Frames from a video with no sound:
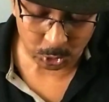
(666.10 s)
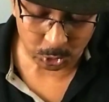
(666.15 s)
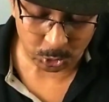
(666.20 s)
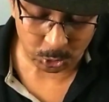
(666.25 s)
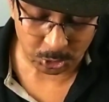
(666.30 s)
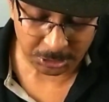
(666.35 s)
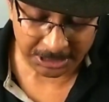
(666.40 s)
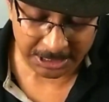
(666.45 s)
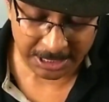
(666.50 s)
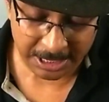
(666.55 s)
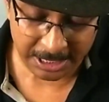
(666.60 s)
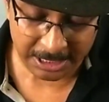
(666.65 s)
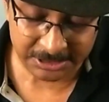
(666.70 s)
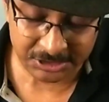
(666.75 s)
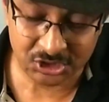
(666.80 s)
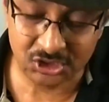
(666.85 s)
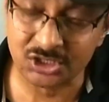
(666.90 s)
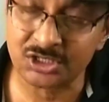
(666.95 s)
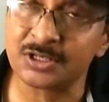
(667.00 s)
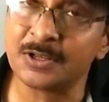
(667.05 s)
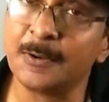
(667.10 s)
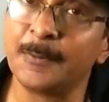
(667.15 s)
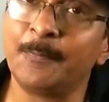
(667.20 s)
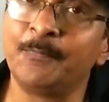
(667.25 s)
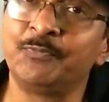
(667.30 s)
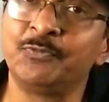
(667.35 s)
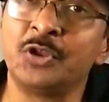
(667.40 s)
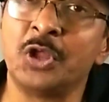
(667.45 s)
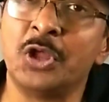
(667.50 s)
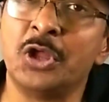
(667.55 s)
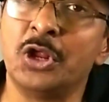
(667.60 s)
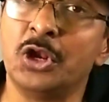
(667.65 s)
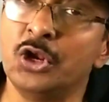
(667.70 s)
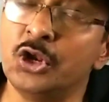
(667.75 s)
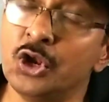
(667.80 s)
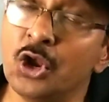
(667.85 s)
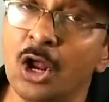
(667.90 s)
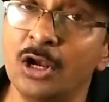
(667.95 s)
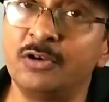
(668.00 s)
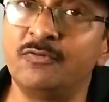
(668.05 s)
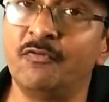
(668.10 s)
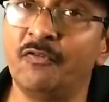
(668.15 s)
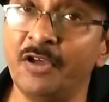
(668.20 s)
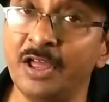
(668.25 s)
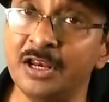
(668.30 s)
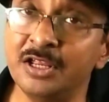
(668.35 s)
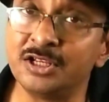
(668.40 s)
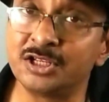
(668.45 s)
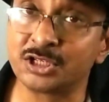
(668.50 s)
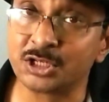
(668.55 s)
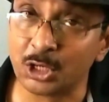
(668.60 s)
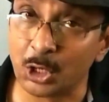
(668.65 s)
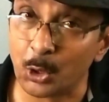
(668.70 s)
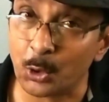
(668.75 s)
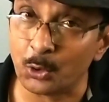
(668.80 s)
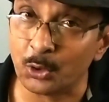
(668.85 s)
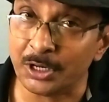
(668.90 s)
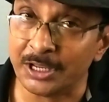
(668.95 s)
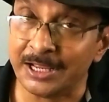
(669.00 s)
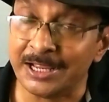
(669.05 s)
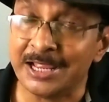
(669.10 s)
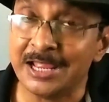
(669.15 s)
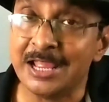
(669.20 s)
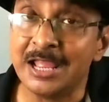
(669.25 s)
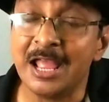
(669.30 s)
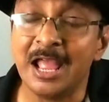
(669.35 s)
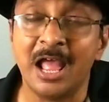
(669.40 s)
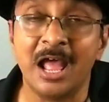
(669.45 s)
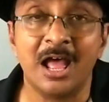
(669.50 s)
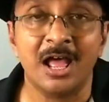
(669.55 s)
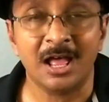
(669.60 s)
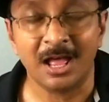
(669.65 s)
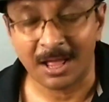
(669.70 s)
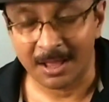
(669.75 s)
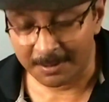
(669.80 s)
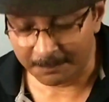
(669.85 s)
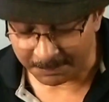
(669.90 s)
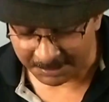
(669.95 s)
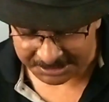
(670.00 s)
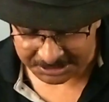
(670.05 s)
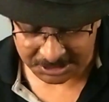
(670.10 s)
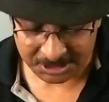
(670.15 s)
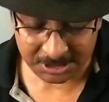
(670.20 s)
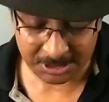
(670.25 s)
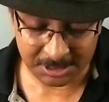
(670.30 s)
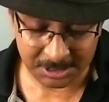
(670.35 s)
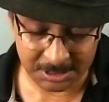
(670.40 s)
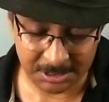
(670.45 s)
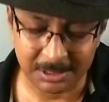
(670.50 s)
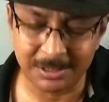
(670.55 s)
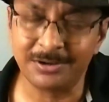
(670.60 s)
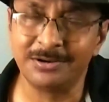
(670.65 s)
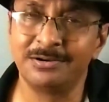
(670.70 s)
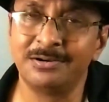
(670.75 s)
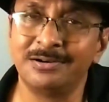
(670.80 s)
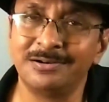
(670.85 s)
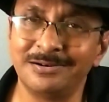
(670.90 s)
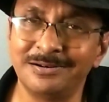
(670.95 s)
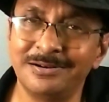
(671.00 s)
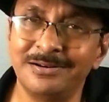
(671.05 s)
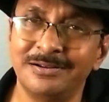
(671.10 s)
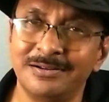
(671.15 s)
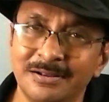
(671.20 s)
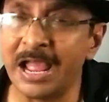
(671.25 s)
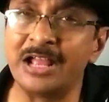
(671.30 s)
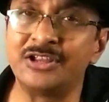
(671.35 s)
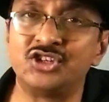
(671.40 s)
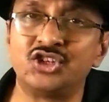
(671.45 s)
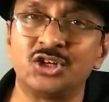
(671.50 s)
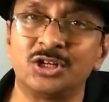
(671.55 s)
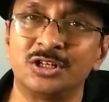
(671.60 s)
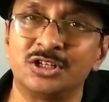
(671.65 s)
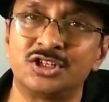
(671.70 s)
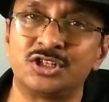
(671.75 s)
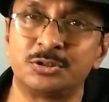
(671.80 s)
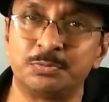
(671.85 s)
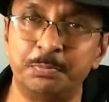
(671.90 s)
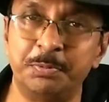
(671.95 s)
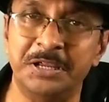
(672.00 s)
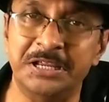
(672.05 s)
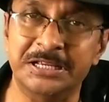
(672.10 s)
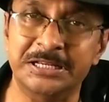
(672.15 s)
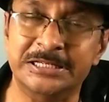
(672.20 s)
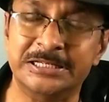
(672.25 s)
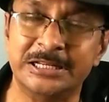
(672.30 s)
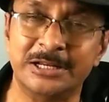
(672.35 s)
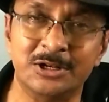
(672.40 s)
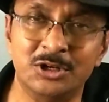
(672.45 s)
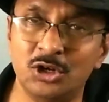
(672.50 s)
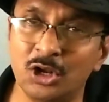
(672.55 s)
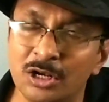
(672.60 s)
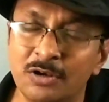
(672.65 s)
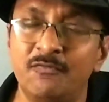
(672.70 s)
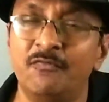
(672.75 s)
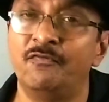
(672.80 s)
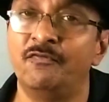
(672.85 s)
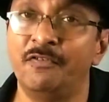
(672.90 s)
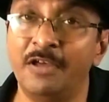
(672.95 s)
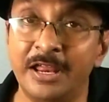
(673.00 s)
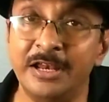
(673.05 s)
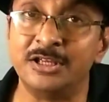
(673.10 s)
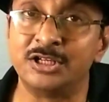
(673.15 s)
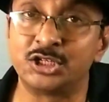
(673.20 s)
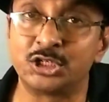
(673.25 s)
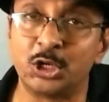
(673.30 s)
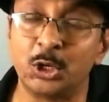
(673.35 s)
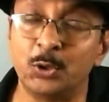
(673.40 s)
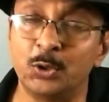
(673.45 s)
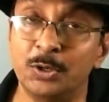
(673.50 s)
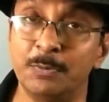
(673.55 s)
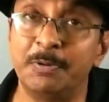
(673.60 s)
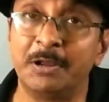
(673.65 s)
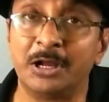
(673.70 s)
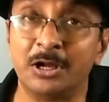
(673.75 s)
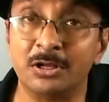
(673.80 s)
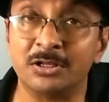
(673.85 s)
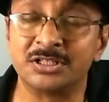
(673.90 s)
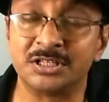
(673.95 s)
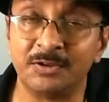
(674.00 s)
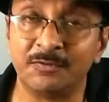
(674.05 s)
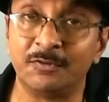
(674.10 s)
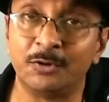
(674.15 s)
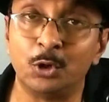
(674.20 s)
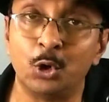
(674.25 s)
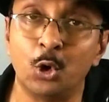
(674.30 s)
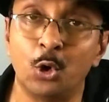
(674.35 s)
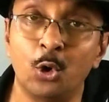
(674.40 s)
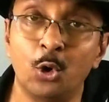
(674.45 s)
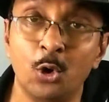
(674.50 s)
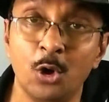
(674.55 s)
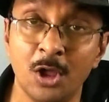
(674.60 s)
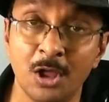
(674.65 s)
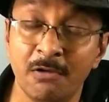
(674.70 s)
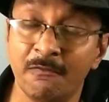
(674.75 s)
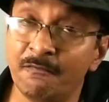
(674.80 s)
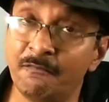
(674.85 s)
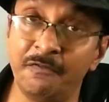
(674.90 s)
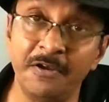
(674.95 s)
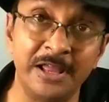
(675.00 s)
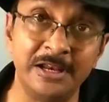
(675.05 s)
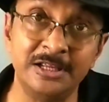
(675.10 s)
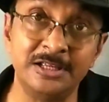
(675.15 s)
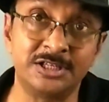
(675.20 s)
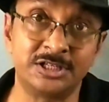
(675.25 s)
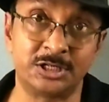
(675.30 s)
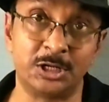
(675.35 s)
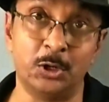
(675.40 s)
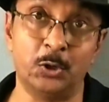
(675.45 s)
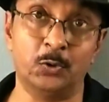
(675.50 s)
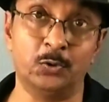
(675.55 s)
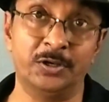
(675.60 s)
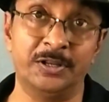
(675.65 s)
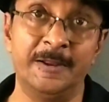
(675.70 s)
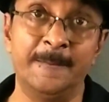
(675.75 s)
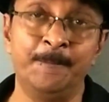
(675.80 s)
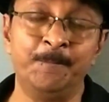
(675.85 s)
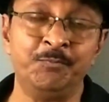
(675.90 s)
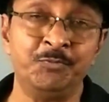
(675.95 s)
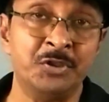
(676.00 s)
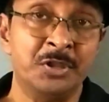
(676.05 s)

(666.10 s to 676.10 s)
through the cards, not very slowly, but natural speed, not very slowly, because if you go very slowly,